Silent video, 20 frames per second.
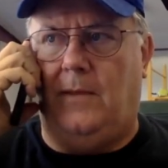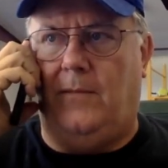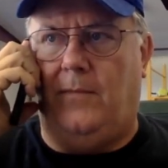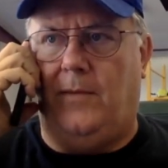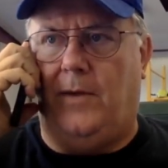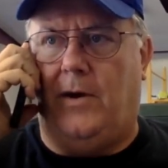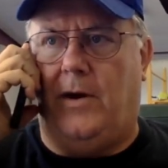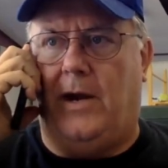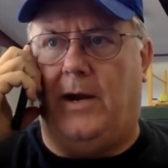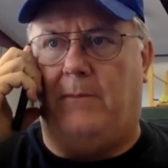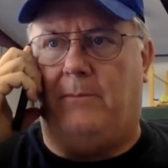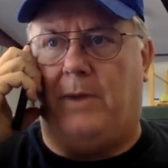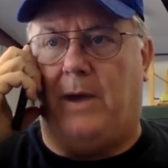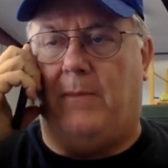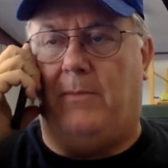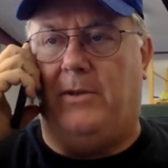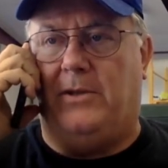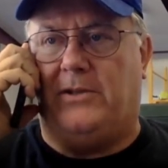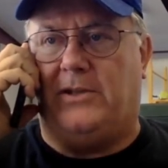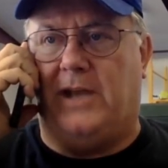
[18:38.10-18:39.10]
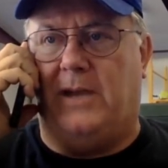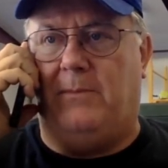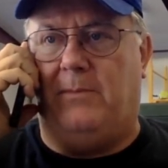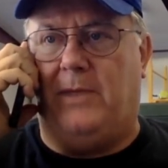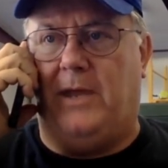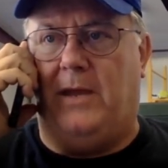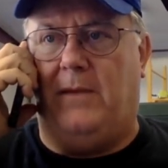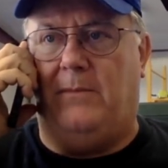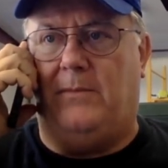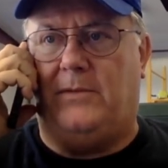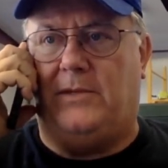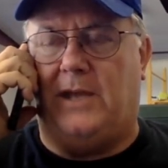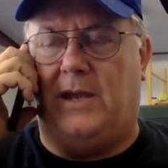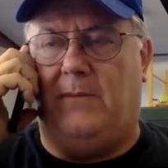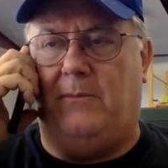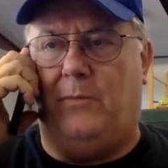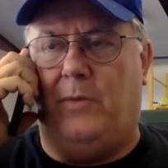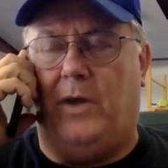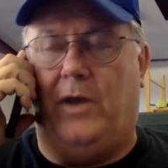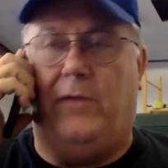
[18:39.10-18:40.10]
All right, probably the same
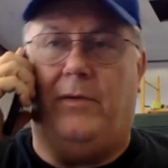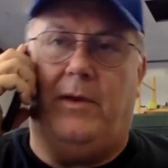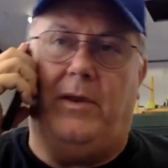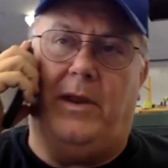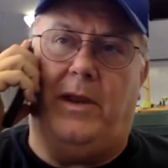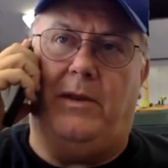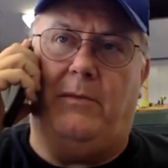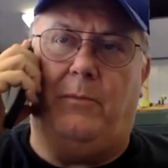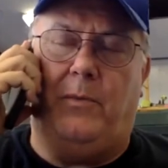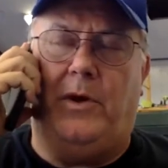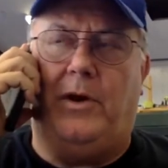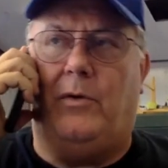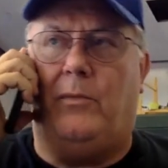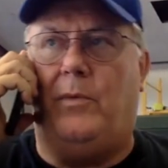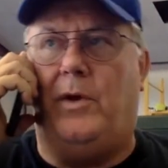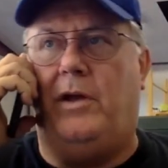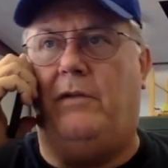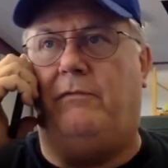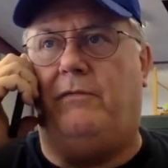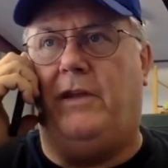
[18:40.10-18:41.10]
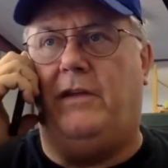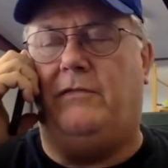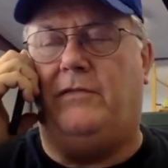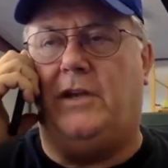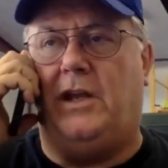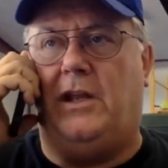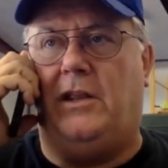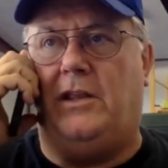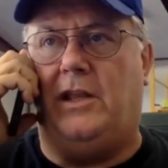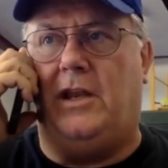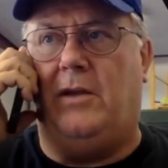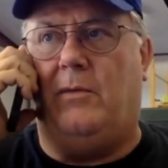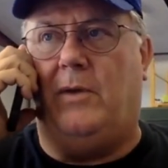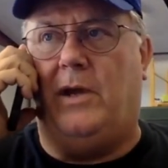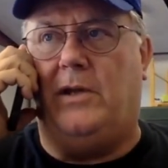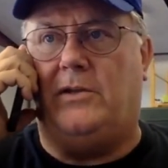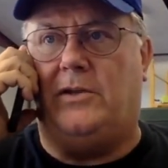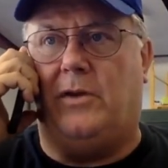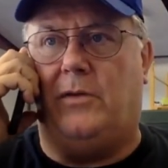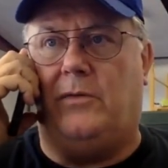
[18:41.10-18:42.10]
thing. Well, we don't run 15th
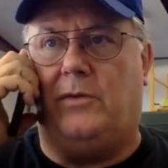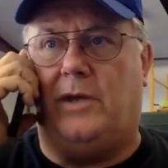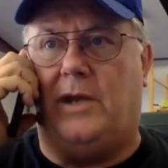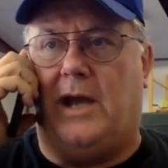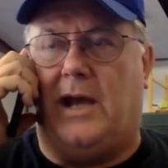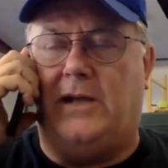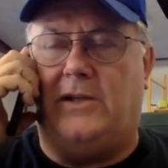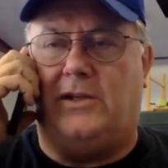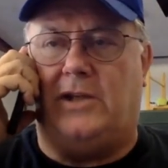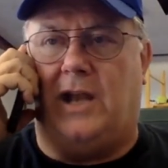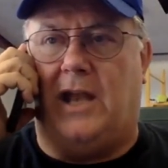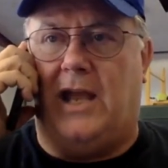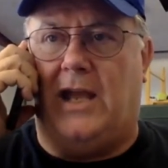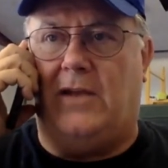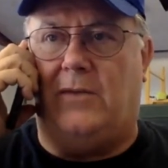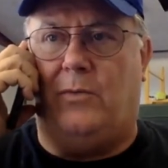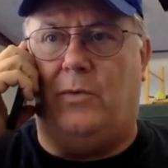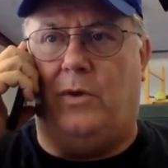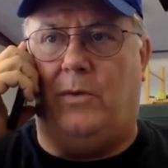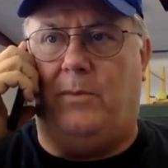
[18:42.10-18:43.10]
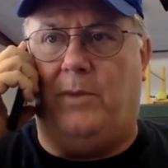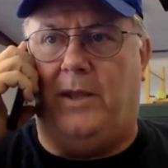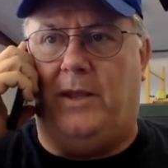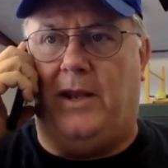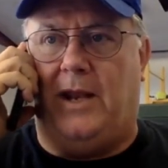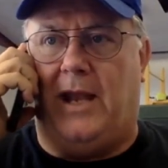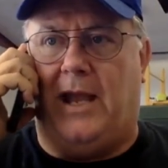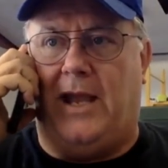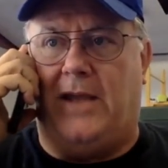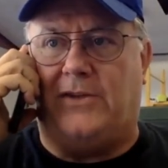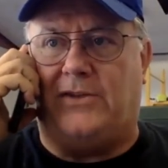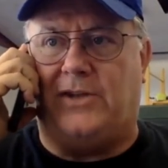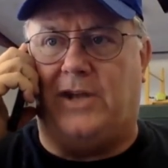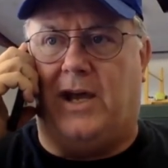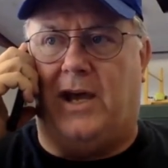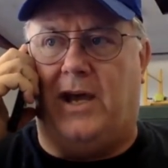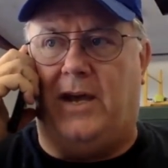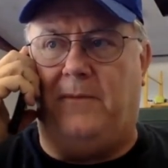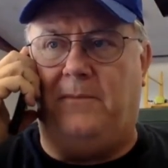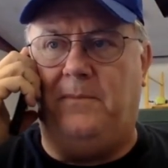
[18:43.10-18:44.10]
anyway, so tonight's would have been the last
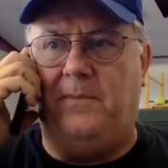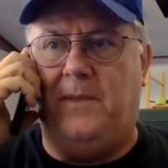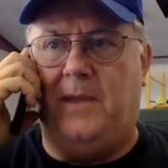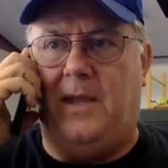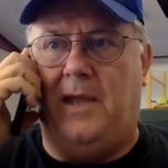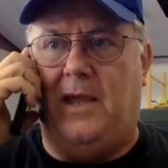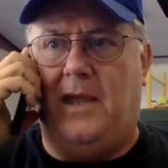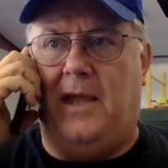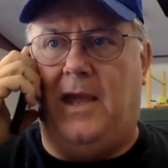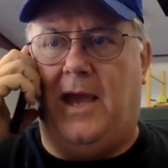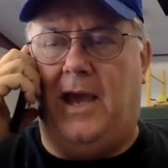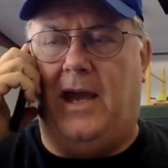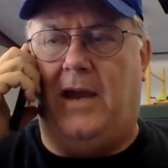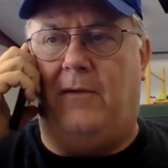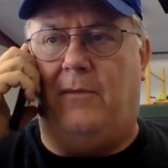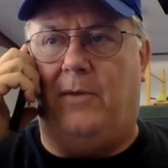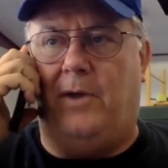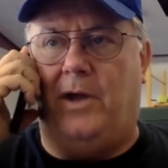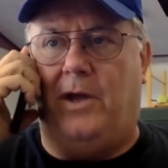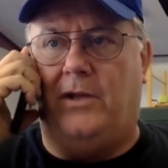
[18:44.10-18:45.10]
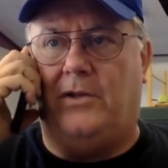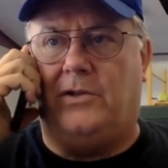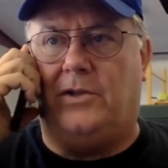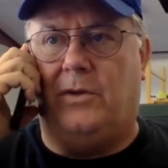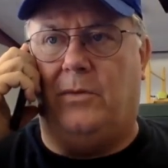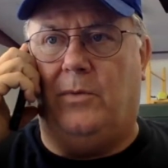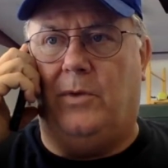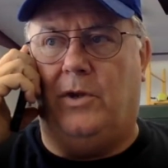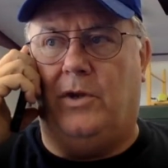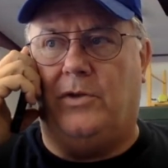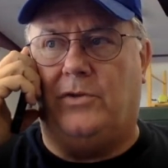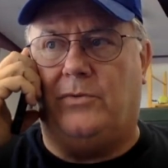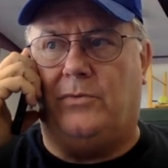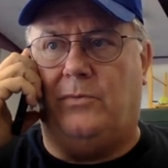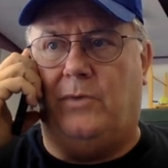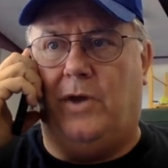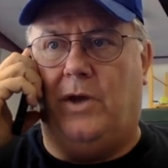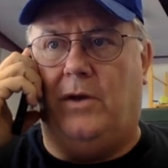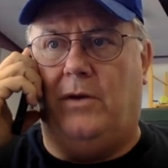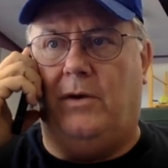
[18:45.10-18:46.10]
night had it run. So we'll just
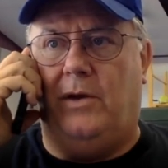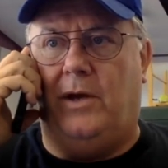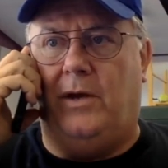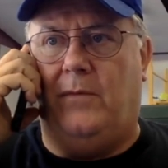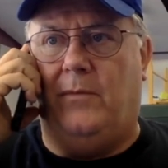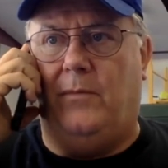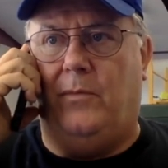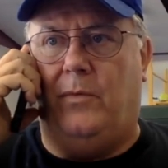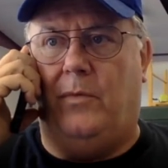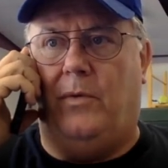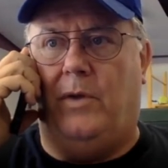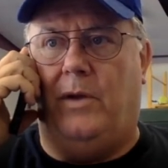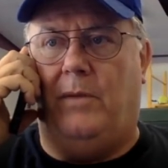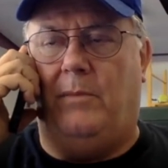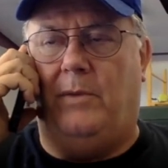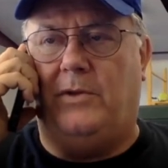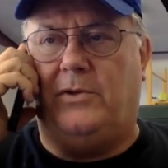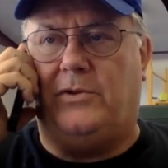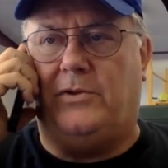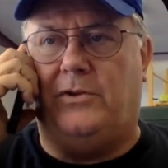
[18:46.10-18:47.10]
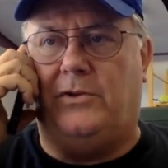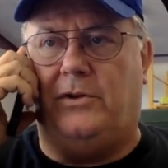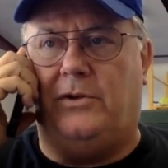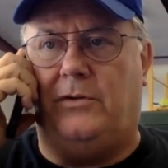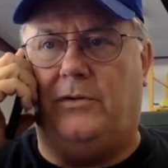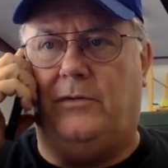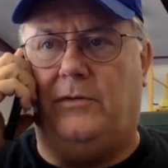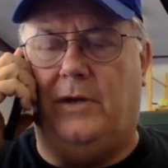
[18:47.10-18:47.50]
run. We'll run Mr.